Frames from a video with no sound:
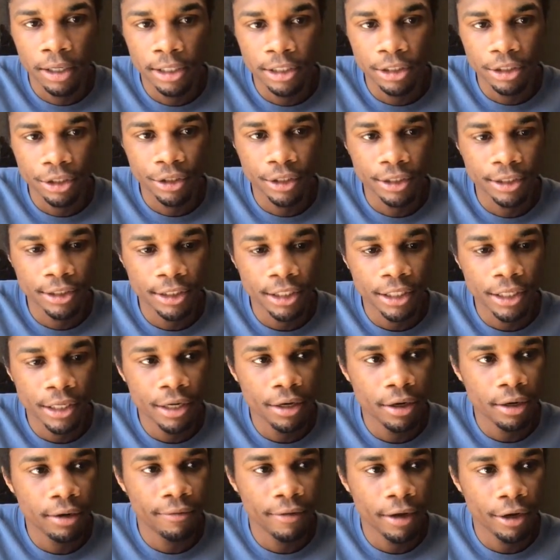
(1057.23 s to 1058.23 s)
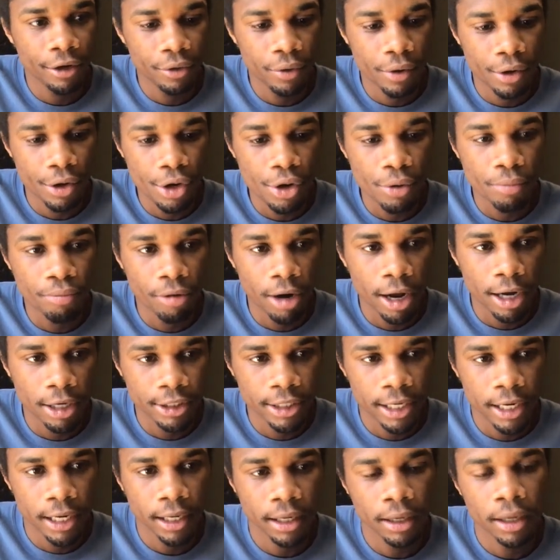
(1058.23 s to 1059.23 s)
So you can see here, if I do a new
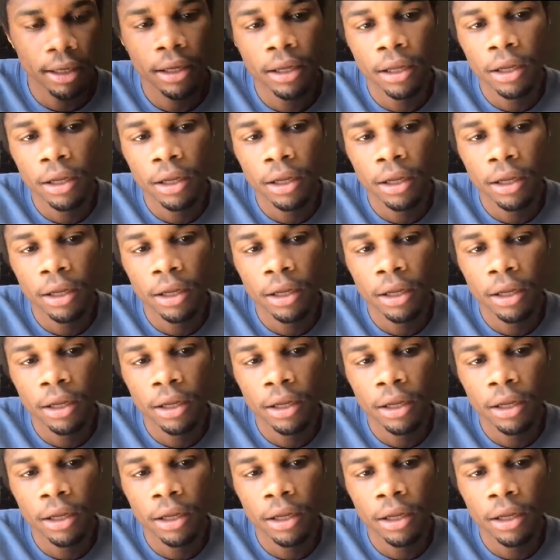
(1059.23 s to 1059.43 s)
project,